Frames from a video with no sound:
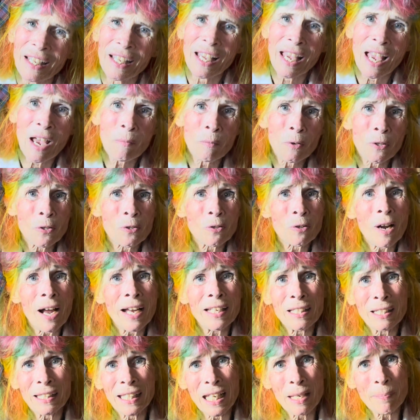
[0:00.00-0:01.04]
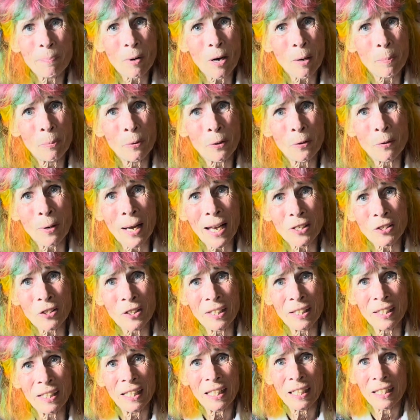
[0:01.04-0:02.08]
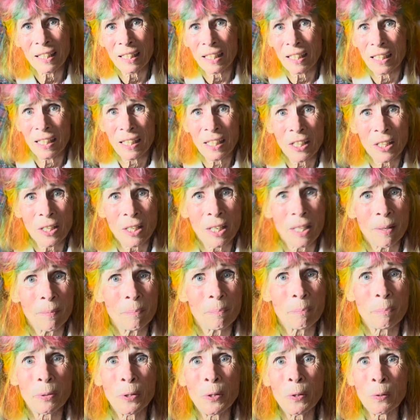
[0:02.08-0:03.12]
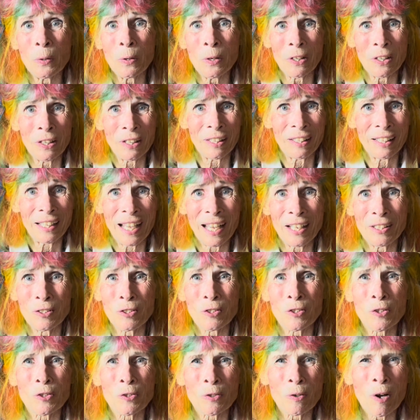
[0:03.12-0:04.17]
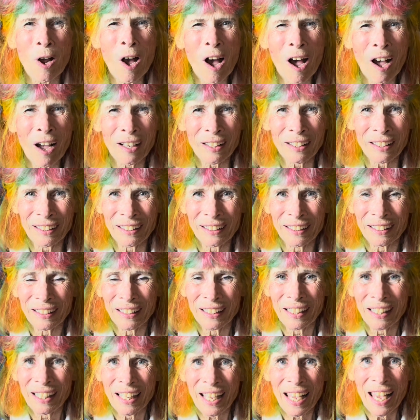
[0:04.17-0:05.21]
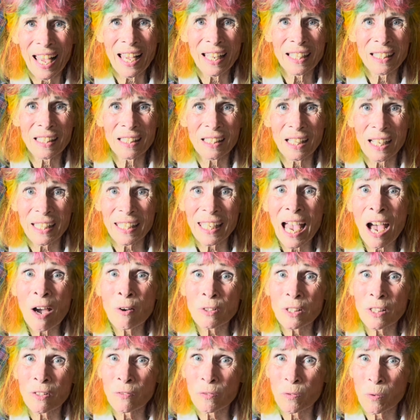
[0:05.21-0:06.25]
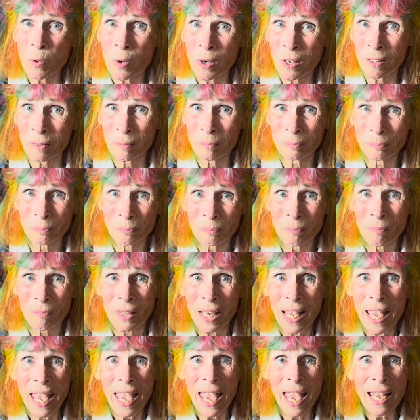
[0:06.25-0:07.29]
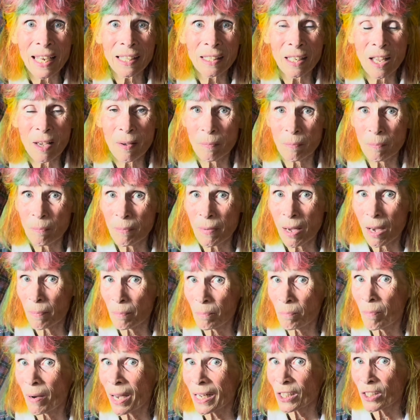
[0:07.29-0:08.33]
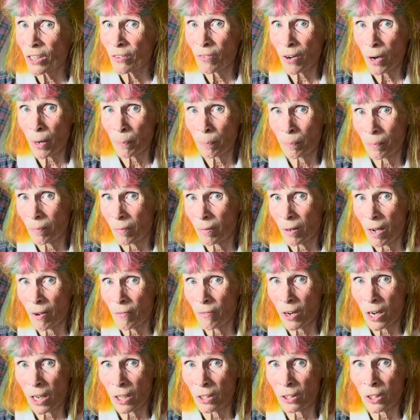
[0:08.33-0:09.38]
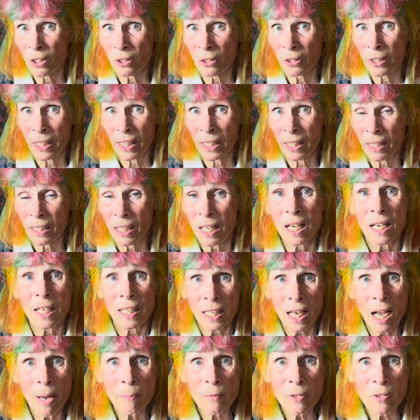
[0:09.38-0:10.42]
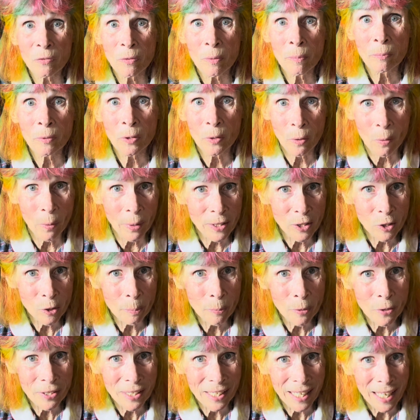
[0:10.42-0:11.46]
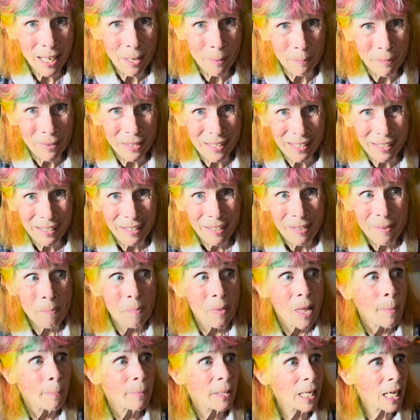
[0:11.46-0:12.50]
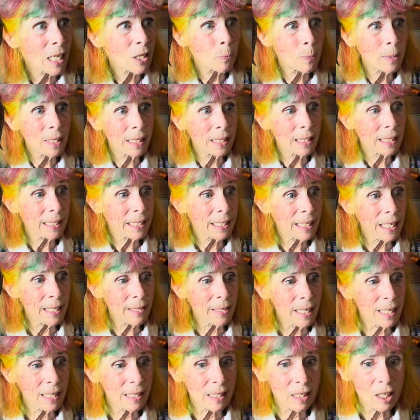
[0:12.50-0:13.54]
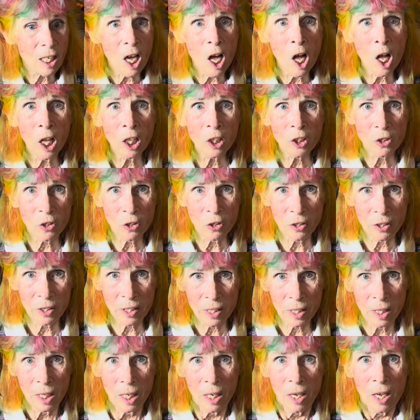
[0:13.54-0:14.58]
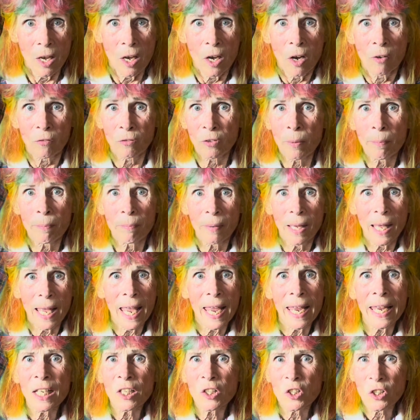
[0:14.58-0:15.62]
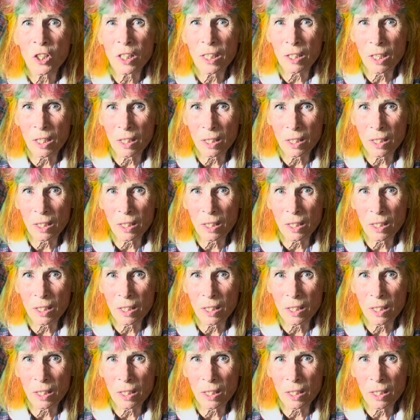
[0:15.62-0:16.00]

And we're trying to keep our progression pure and strong and accounted for. And much of our learning comes from going to museums, because we see these cultures from ancient